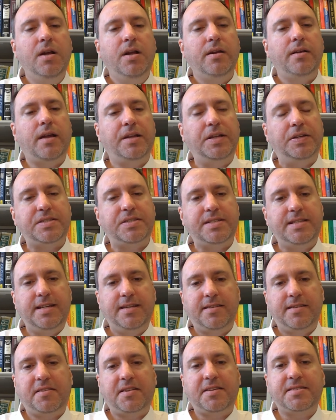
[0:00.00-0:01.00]
Now you'll see
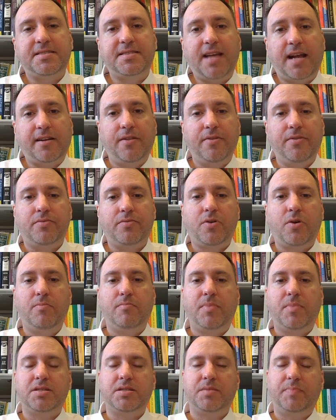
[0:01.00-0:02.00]
that the second throat
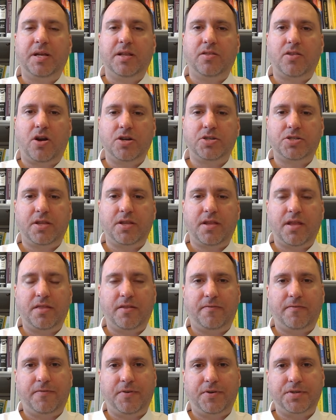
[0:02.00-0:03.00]
must be larger than the
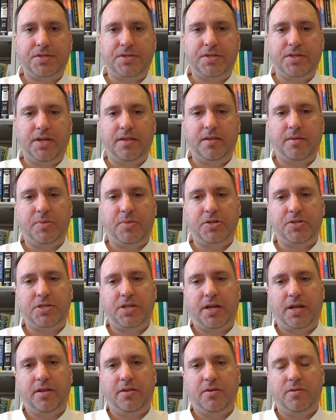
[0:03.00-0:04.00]
first in the
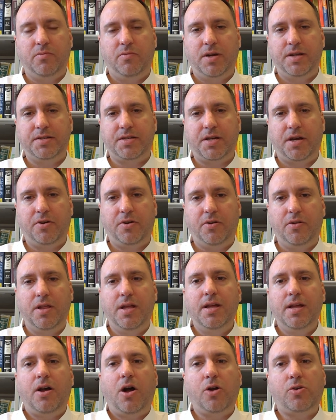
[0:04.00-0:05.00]
particular one tunnel,
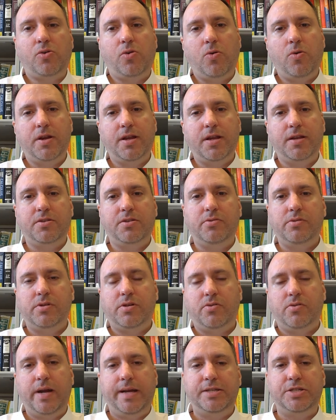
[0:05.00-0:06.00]
according to
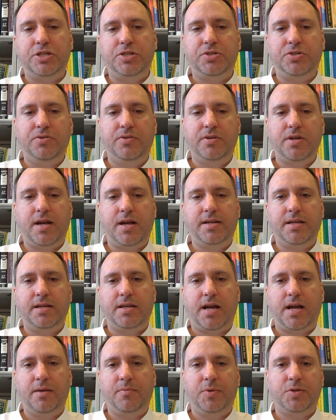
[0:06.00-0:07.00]
equation
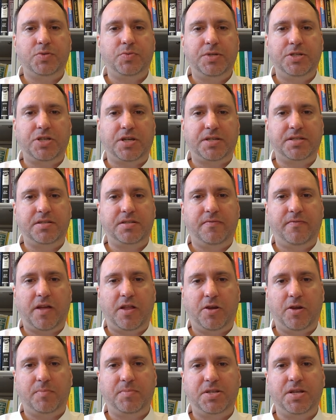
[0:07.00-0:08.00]
299, which we just
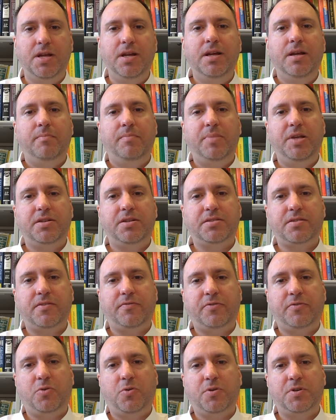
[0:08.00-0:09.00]
developed. Because
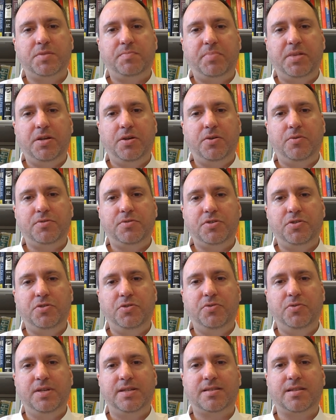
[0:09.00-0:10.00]
of course
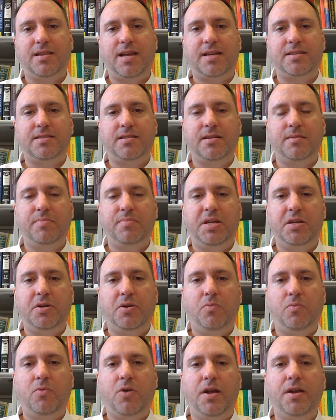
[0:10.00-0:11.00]
PO2 is less than
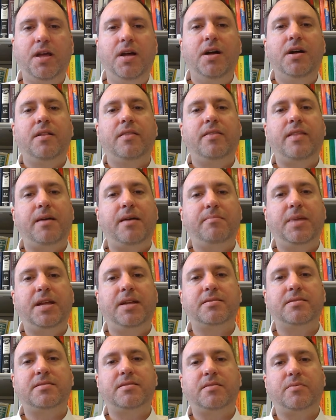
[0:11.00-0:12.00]
PO1, that
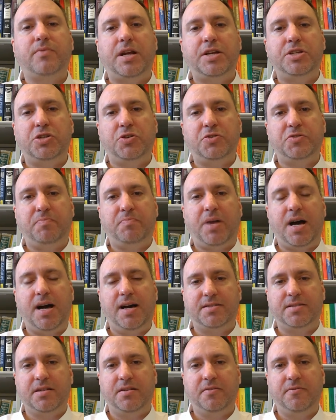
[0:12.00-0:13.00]
means the ratio is
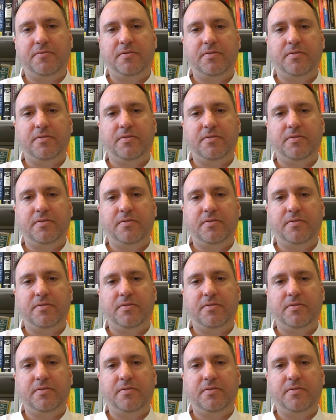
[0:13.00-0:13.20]
positive